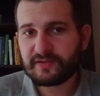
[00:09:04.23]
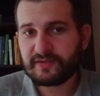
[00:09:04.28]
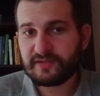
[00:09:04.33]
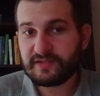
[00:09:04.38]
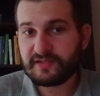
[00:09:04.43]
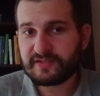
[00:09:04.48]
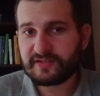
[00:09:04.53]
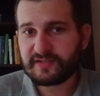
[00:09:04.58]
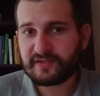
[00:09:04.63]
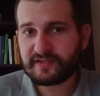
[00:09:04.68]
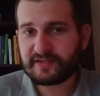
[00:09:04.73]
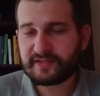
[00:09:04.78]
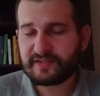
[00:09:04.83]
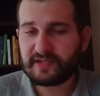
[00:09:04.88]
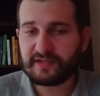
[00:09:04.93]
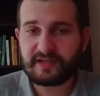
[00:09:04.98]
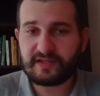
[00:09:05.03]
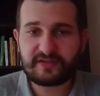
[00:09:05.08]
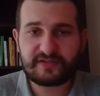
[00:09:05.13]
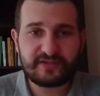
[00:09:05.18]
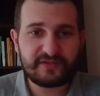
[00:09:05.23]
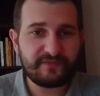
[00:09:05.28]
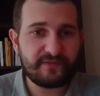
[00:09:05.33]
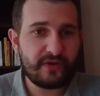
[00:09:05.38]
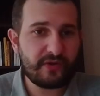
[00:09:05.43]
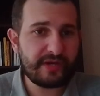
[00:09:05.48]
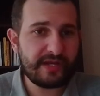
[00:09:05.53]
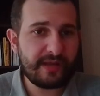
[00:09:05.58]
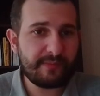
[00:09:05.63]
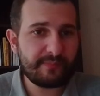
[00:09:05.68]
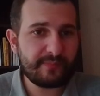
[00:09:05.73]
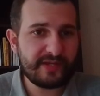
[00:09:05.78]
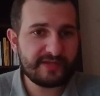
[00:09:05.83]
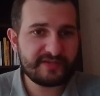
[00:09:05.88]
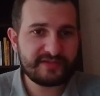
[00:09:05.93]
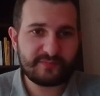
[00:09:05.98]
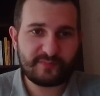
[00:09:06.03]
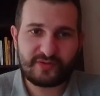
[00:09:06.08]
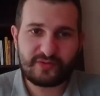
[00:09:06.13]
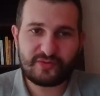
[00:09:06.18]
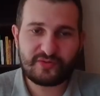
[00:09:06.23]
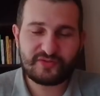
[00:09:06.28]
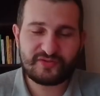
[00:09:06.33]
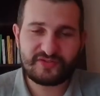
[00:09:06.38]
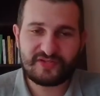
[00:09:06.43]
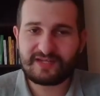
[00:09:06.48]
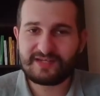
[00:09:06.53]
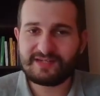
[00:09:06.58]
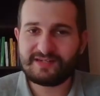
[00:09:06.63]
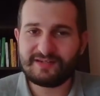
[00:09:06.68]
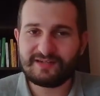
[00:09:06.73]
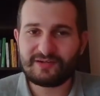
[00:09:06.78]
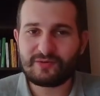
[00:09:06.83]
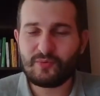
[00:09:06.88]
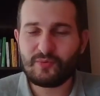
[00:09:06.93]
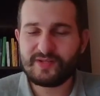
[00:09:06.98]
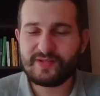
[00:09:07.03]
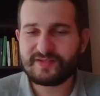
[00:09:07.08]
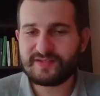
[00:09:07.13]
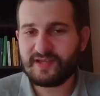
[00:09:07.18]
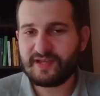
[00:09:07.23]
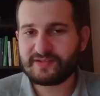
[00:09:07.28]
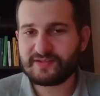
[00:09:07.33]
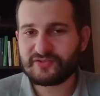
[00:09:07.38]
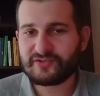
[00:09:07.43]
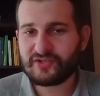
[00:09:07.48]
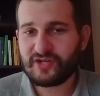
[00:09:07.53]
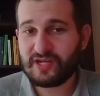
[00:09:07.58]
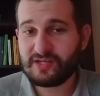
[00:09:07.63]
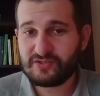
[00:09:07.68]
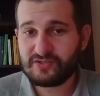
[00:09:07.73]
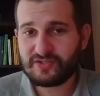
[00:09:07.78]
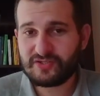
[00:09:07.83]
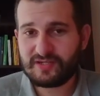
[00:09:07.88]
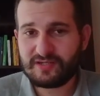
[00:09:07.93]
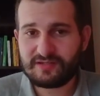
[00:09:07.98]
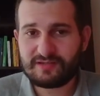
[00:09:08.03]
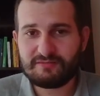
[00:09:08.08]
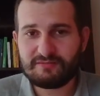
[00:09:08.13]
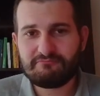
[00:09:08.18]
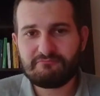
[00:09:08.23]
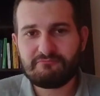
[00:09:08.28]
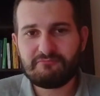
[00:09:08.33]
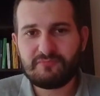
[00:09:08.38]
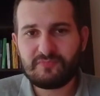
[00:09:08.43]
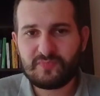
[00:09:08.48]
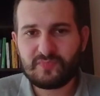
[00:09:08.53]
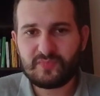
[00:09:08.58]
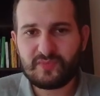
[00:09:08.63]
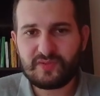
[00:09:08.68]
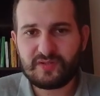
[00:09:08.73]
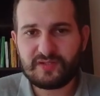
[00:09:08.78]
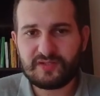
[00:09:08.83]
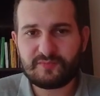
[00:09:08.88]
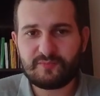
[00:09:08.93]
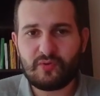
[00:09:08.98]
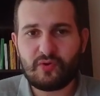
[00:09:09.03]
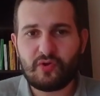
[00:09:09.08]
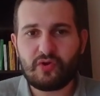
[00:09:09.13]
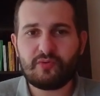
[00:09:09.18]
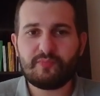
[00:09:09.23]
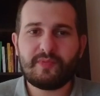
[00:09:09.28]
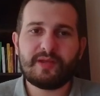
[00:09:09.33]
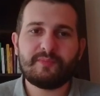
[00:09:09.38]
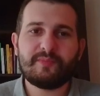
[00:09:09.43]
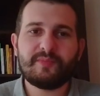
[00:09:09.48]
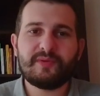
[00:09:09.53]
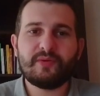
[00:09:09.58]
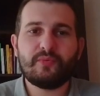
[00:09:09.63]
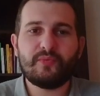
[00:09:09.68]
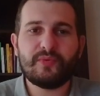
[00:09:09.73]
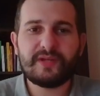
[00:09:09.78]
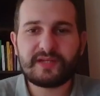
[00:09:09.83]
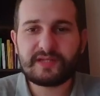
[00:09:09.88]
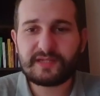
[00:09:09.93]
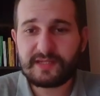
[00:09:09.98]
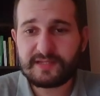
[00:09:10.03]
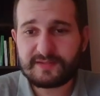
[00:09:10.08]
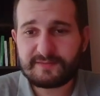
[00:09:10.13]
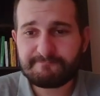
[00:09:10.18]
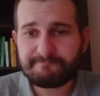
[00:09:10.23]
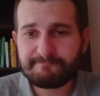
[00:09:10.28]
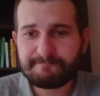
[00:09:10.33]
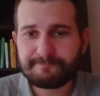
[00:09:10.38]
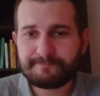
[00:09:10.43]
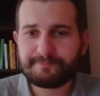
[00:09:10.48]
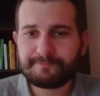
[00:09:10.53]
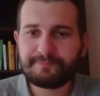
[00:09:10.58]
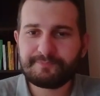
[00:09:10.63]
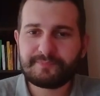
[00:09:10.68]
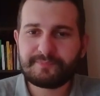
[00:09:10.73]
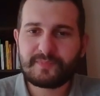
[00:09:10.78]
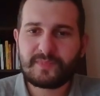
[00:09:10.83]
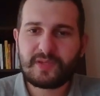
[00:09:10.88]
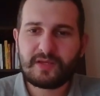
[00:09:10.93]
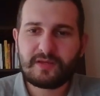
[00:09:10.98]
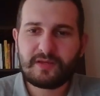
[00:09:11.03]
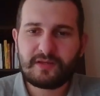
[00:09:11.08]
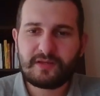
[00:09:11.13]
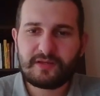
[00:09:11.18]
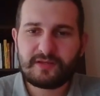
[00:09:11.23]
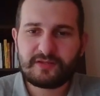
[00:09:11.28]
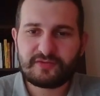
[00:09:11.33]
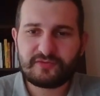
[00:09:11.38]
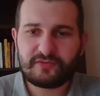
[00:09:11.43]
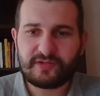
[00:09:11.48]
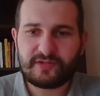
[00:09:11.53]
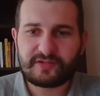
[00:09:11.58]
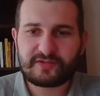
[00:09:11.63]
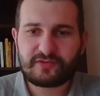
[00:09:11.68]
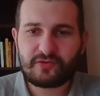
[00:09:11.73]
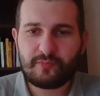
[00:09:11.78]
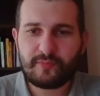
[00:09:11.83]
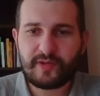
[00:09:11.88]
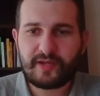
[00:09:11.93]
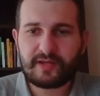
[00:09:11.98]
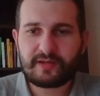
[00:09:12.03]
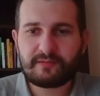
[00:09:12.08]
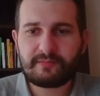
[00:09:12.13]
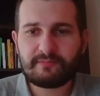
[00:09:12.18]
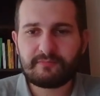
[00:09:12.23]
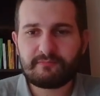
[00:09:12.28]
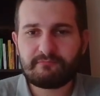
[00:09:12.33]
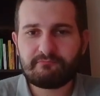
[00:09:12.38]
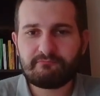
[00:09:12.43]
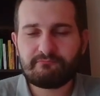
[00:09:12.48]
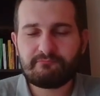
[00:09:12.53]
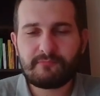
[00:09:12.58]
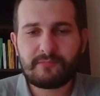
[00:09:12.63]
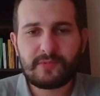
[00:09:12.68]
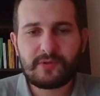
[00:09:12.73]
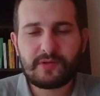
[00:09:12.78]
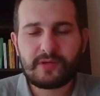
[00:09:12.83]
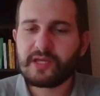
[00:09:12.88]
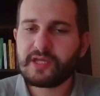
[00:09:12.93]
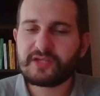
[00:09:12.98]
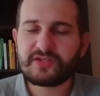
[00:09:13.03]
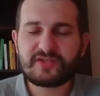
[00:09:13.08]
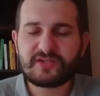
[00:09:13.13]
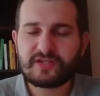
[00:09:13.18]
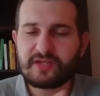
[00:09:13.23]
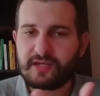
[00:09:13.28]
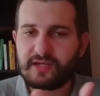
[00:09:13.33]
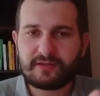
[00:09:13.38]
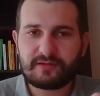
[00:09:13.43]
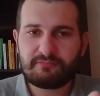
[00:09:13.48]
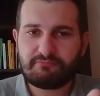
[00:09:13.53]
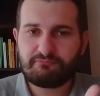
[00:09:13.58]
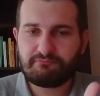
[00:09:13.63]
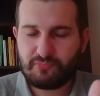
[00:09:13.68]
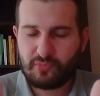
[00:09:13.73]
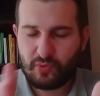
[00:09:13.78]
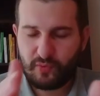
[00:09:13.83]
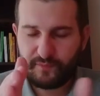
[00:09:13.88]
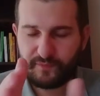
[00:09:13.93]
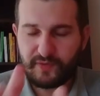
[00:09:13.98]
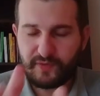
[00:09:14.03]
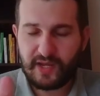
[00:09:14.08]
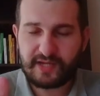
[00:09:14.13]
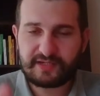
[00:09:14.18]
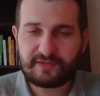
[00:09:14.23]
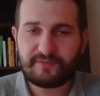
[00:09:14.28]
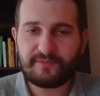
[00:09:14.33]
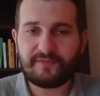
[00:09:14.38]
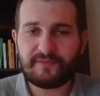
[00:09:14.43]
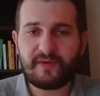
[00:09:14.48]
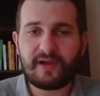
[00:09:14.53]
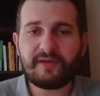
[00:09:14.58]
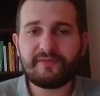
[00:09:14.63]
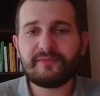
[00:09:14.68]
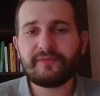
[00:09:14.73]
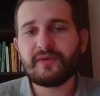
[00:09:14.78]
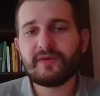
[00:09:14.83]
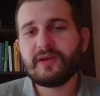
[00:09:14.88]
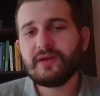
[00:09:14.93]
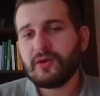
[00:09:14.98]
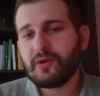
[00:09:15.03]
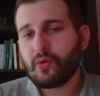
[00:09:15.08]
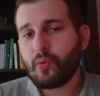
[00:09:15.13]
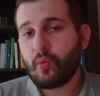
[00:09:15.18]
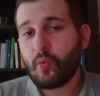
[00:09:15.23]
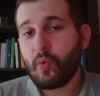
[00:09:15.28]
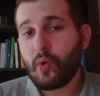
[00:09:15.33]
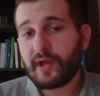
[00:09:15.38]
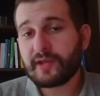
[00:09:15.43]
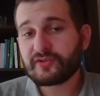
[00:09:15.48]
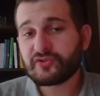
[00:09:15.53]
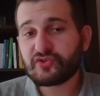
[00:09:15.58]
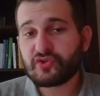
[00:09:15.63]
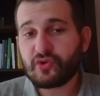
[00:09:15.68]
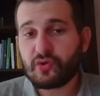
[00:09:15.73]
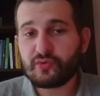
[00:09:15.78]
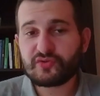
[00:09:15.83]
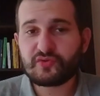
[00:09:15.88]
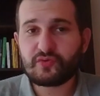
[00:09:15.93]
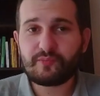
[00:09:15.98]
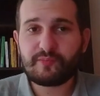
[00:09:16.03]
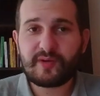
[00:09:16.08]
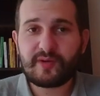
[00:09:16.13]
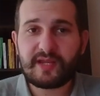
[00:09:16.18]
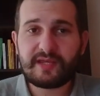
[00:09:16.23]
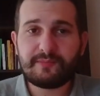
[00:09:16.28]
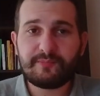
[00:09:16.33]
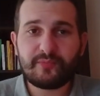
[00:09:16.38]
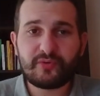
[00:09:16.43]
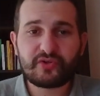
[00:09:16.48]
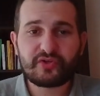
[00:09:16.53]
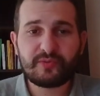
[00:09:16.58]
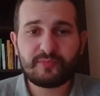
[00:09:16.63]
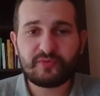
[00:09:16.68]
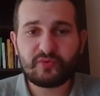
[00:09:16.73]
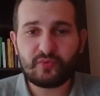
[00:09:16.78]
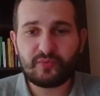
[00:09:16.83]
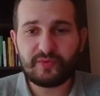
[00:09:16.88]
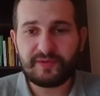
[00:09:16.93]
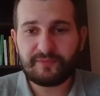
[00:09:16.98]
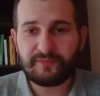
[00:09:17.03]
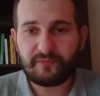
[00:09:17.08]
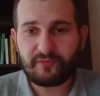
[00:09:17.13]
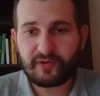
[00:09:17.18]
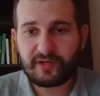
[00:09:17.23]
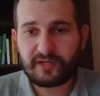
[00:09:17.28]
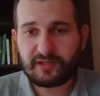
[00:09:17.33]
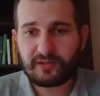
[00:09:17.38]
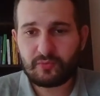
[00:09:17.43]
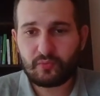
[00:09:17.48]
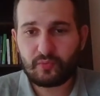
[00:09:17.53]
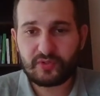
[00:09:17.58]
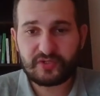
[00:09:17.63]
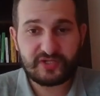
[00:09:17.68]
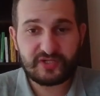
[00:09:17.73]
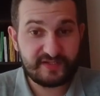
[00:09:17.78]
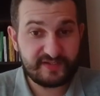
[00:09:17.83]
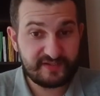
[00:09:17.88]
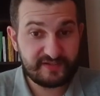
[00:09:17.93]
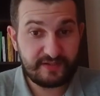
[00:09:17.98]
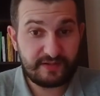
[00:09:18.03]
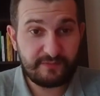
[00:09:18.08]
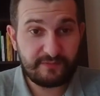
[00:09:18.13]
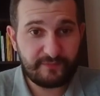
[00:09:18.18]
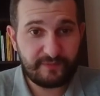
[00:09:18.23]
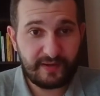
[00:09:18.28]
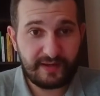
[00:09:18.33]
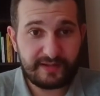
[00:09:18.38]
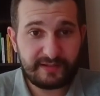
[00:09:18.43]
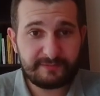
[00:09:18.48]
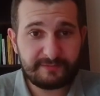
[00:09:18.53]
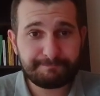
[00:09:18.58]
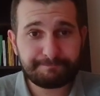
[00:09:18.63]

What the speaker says: d6, and this is very unpleasant because suddenly the queen side's changed and this pawn might be a weakness. So let's go back. Instead of knight f5, white chose to play bishop to e3, which is still fine.